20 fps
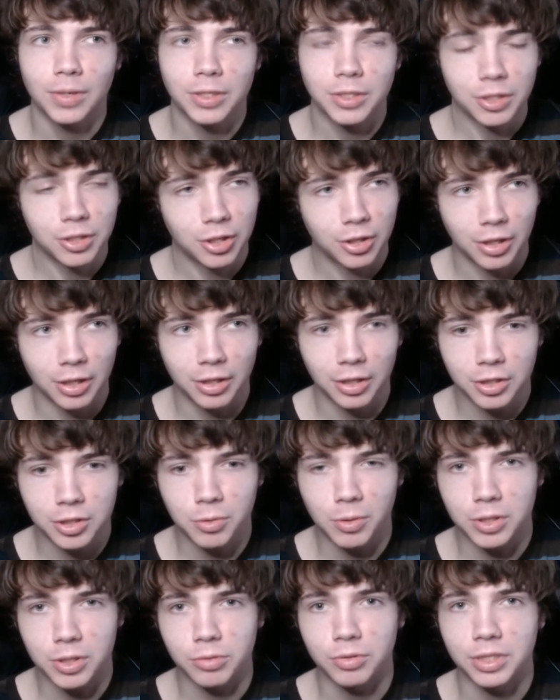It's a good thing that
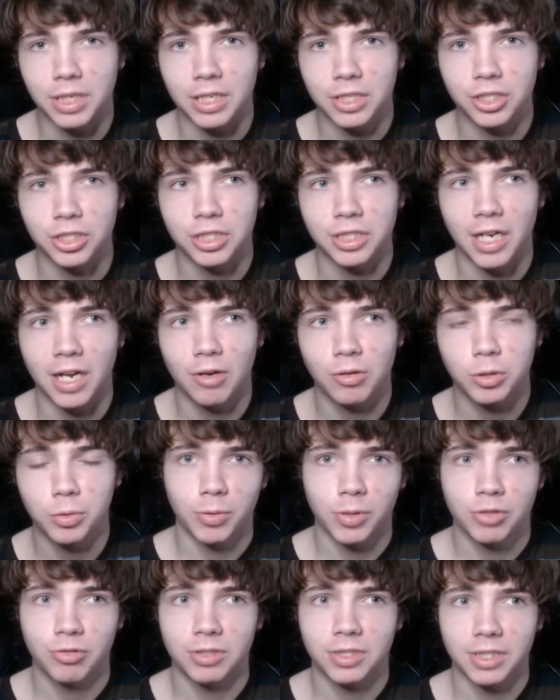this question was asked just now.
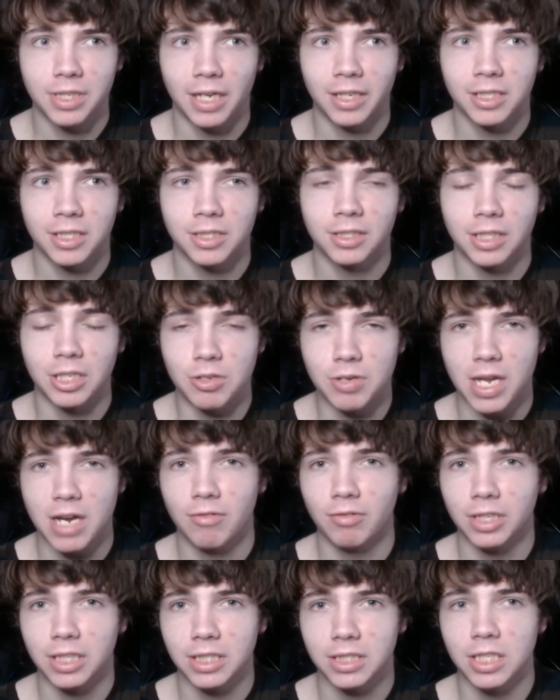Twitch recently added something that you
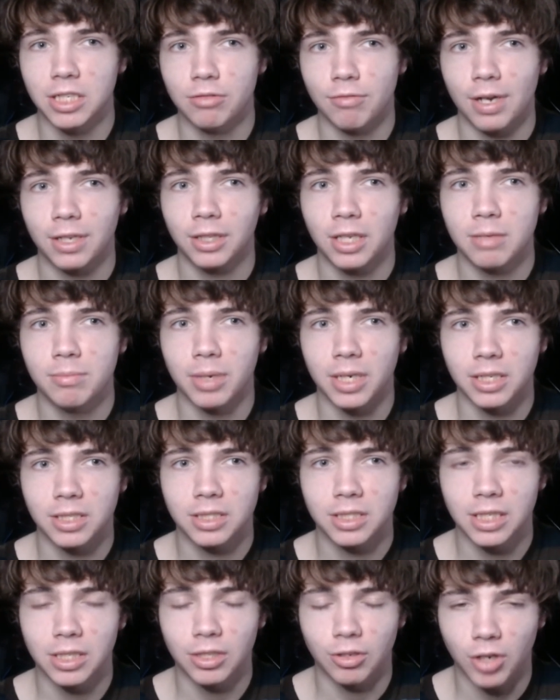can't really see directly, but
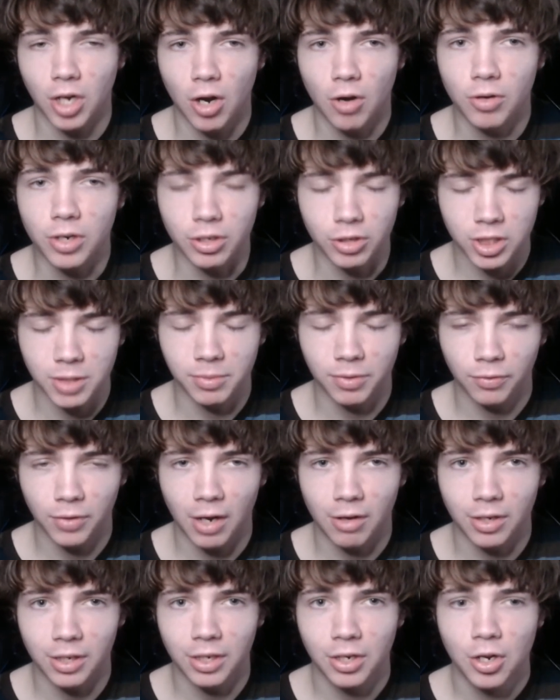it's in their code, you know, someone
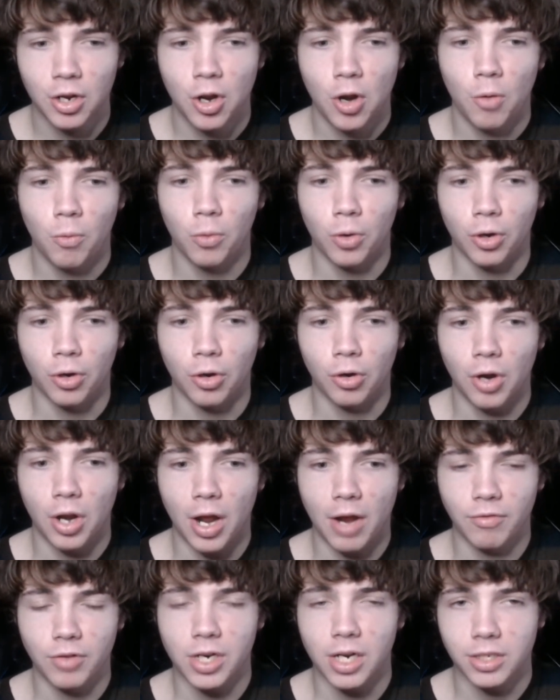found it, where
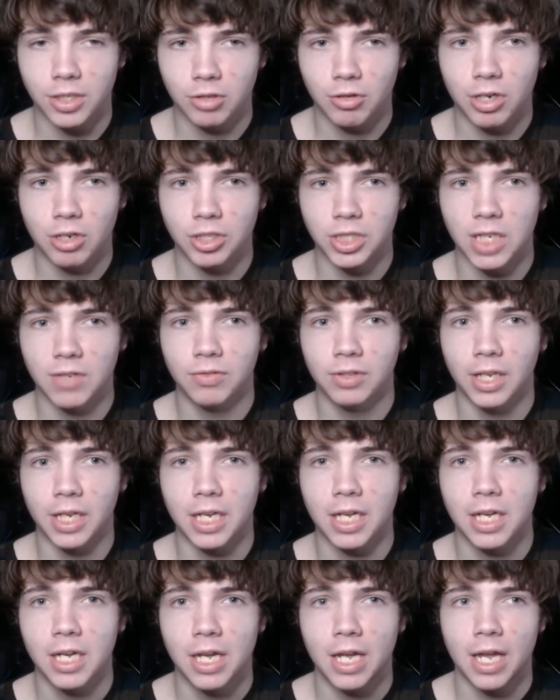every content creator is given
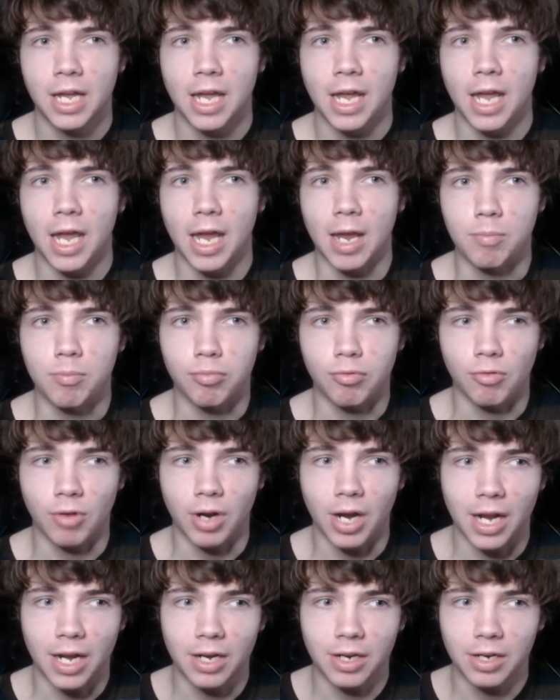like a
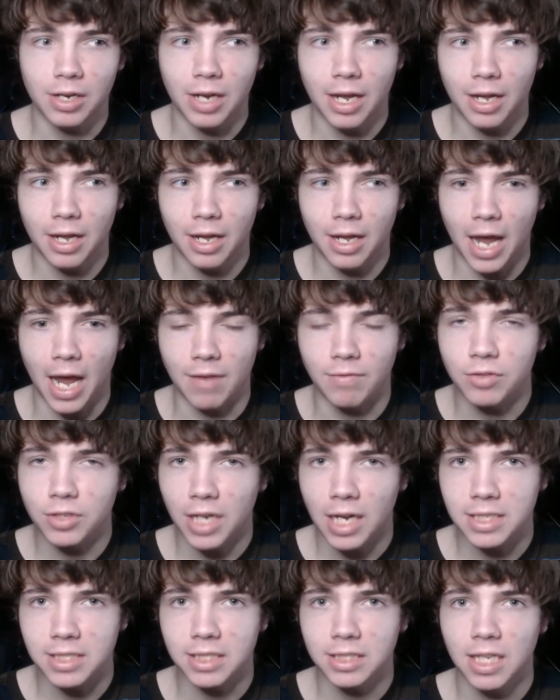brand
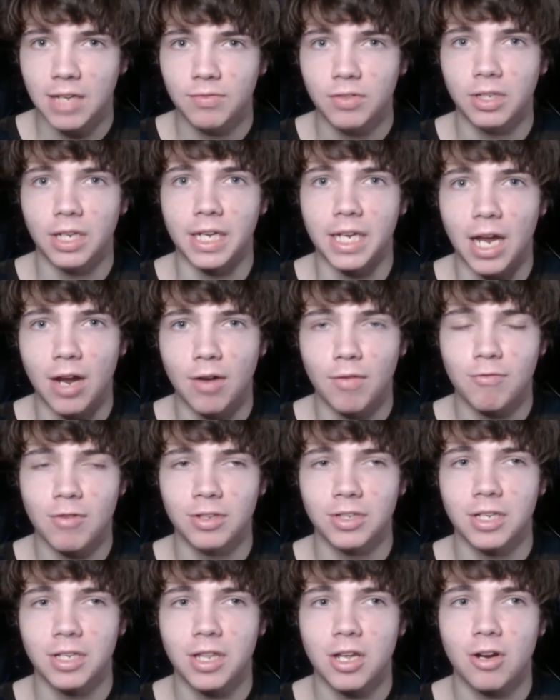advertising level, like how
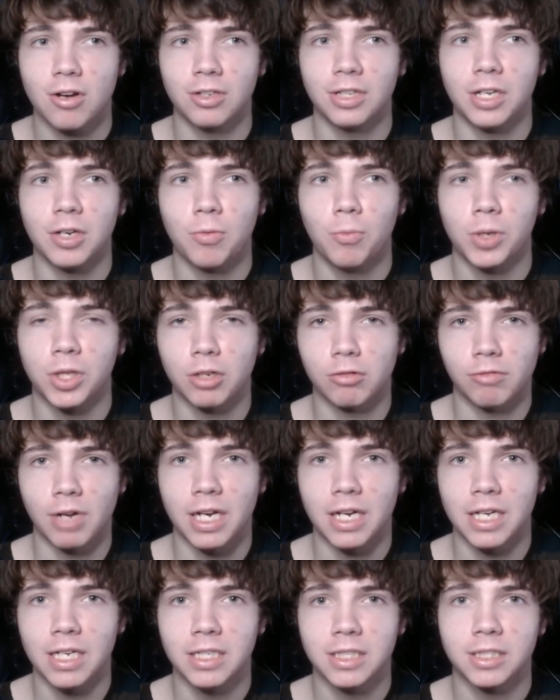friendly they are and like what their
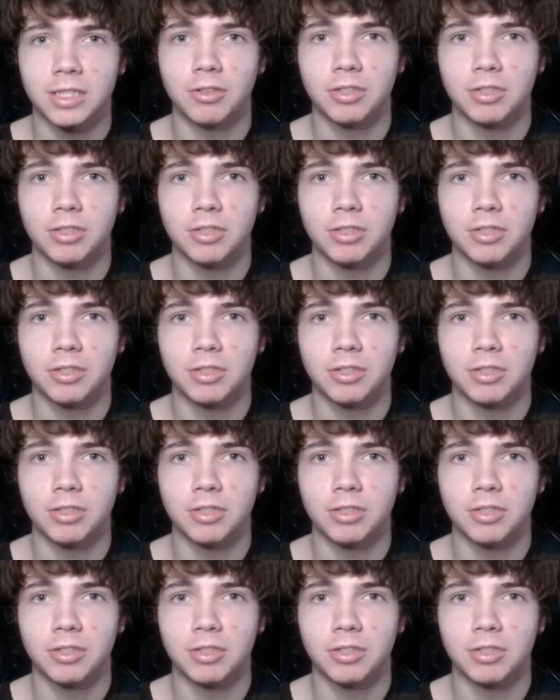rating is.